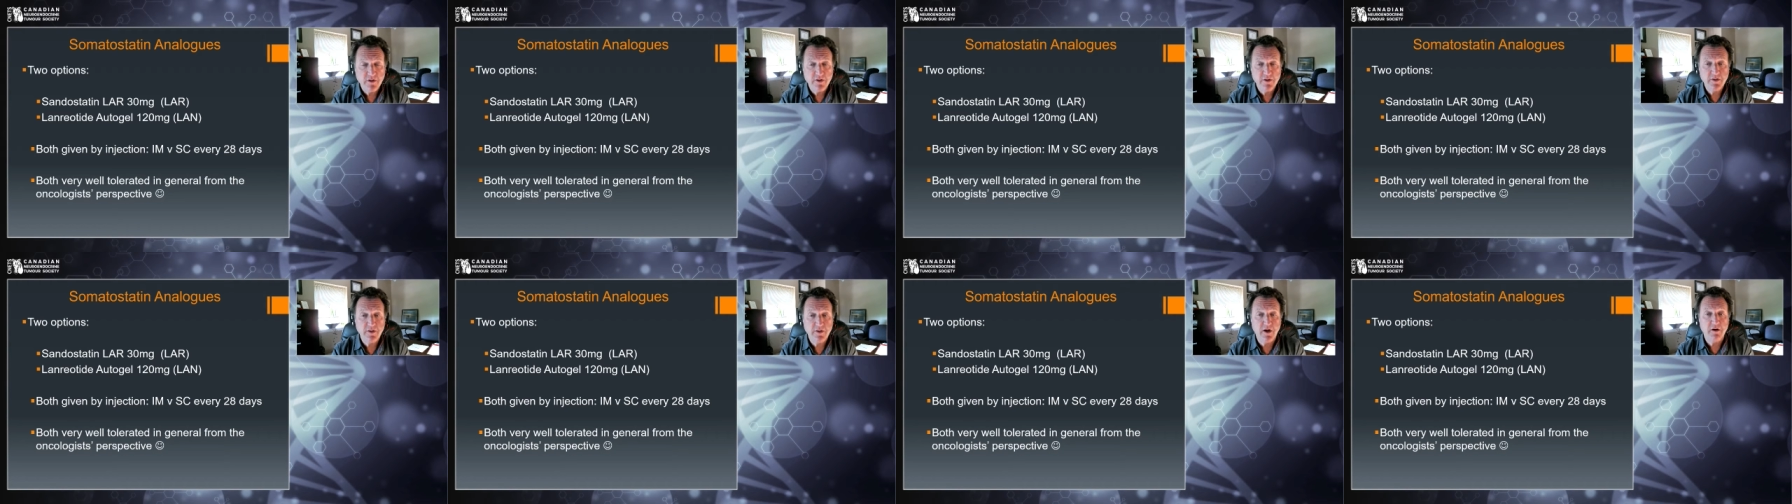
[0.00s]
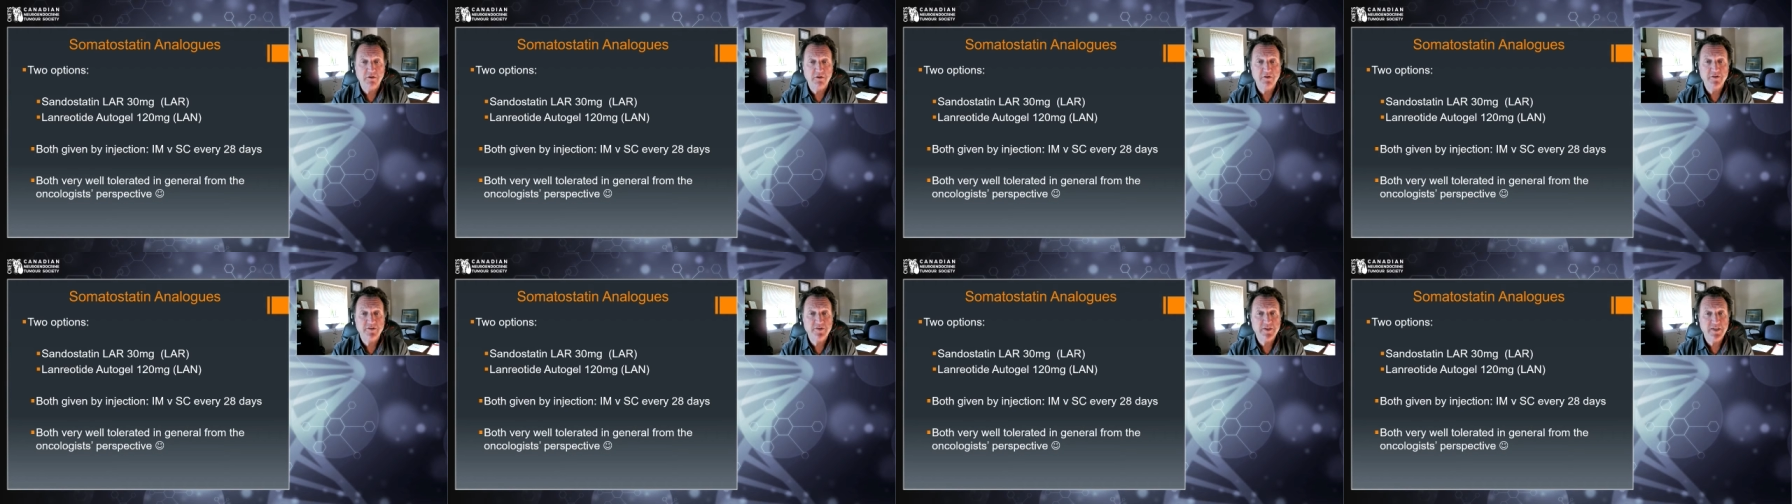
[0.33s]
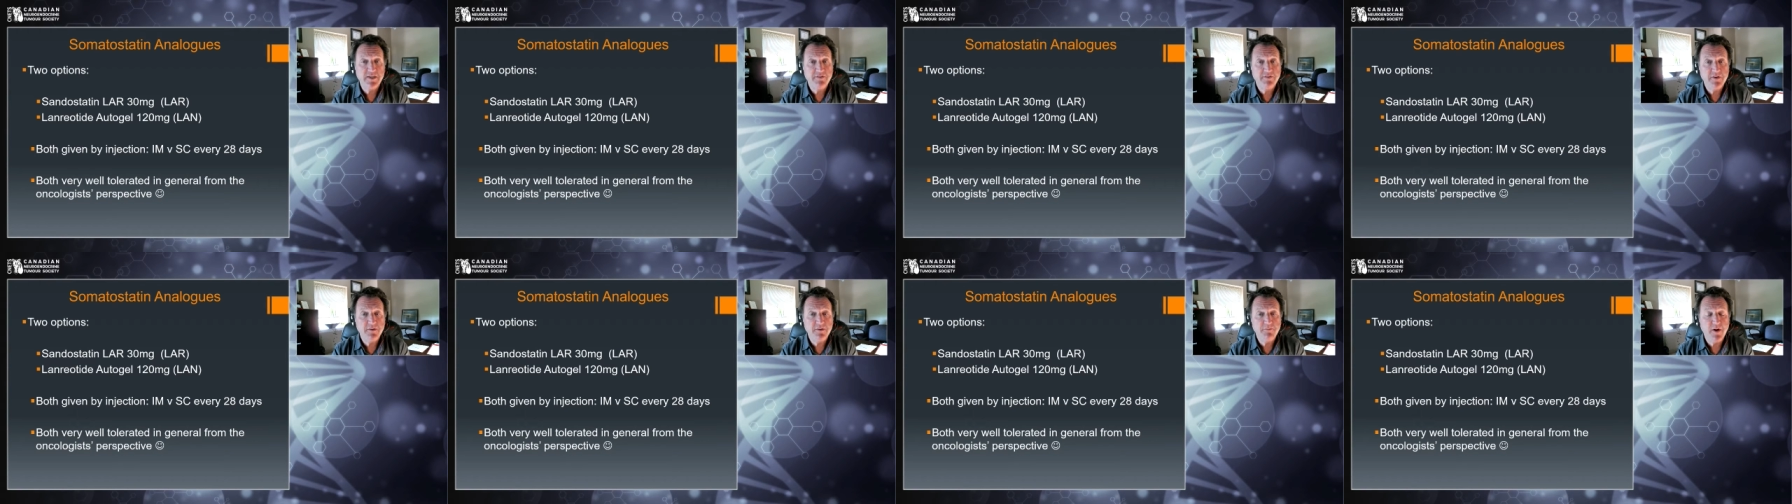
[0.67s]
LAR is
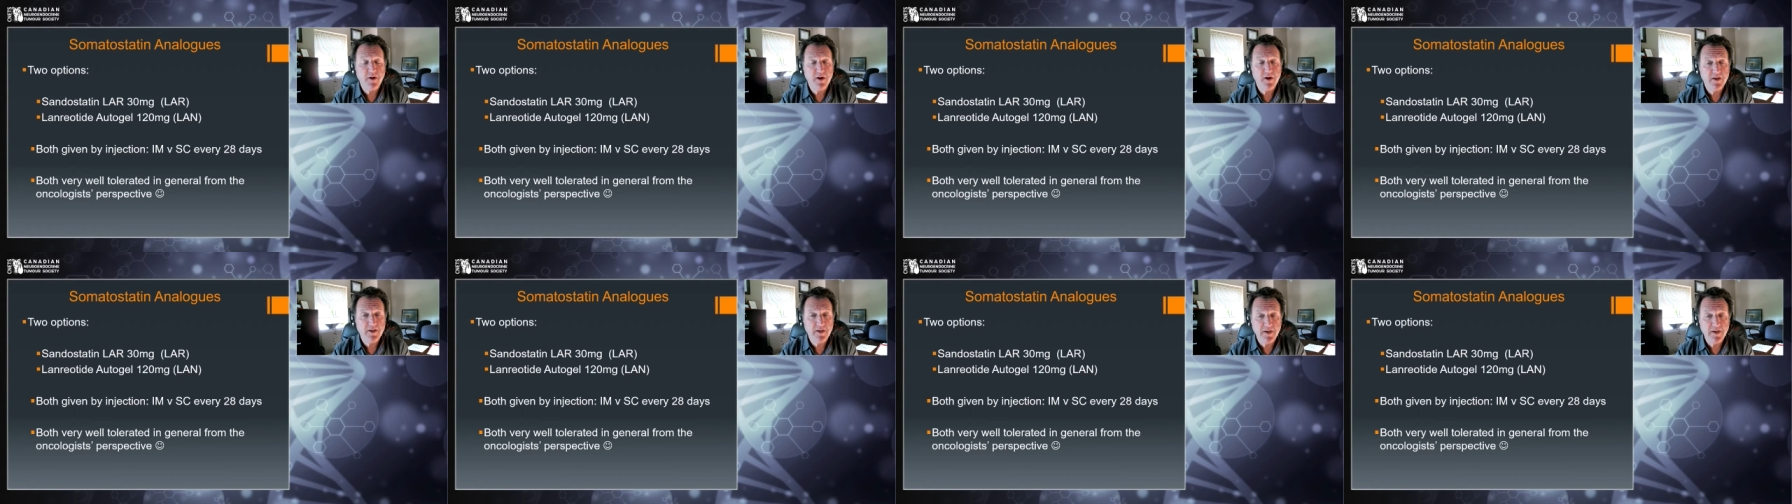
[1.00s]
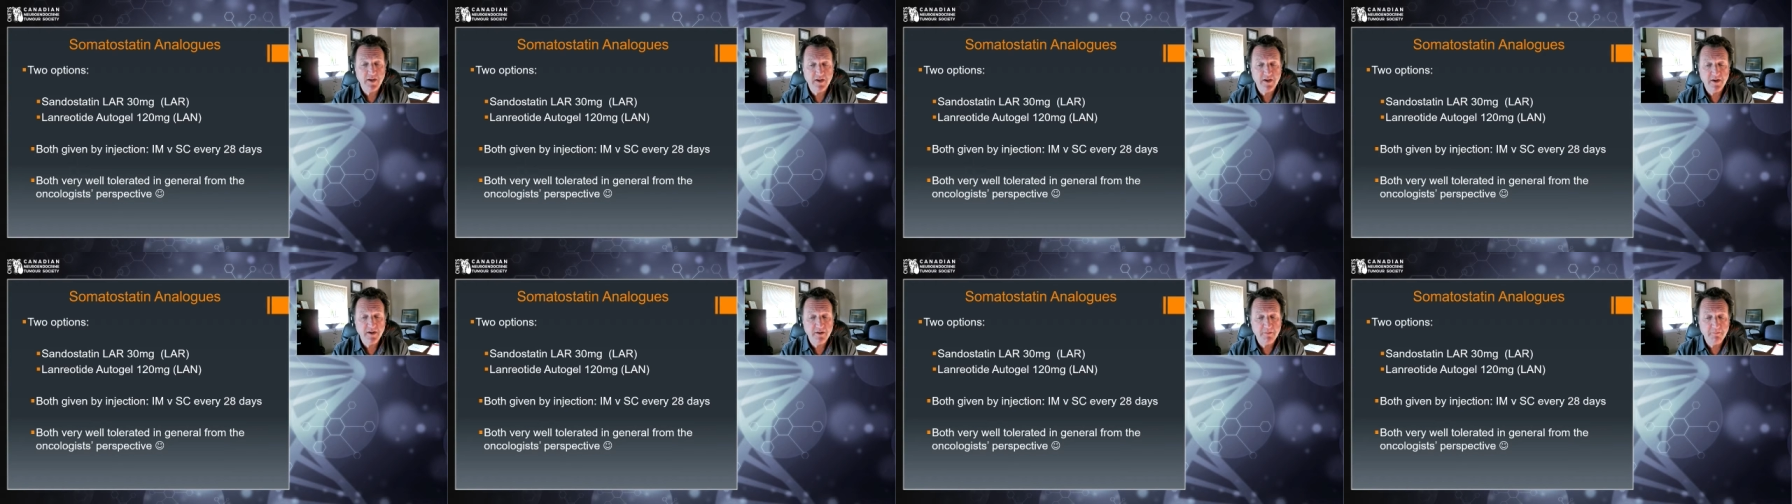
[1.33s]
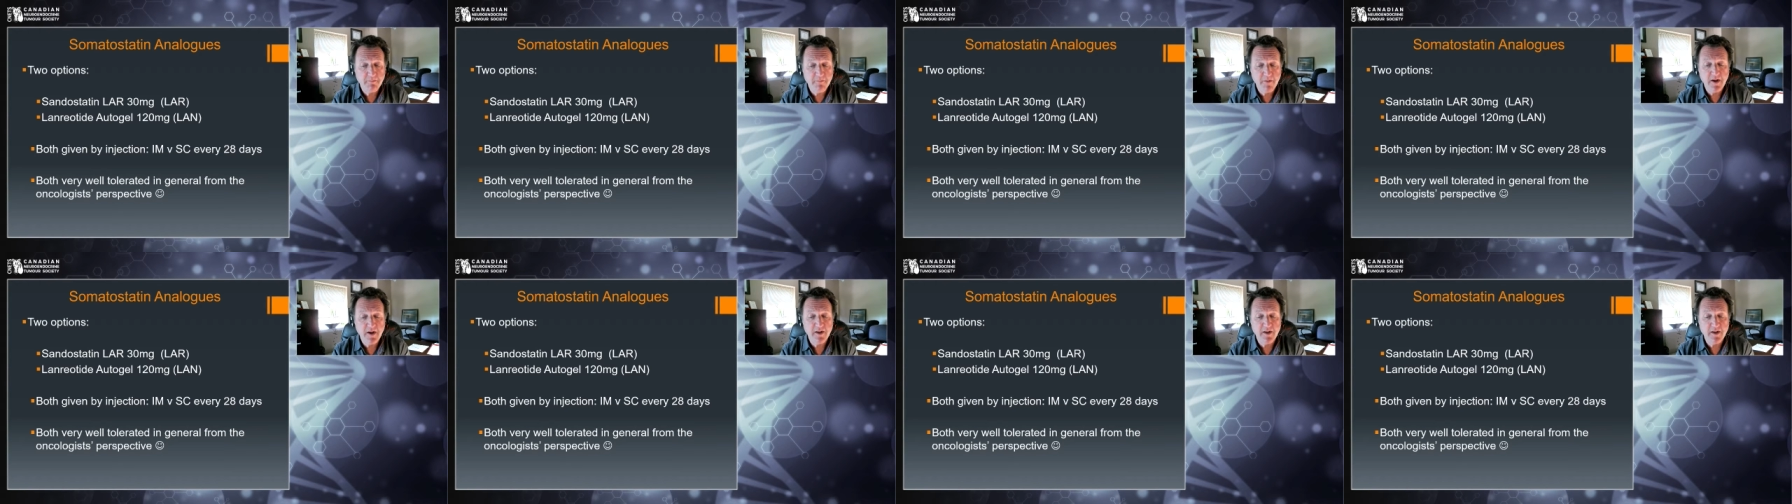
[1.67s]
given by um,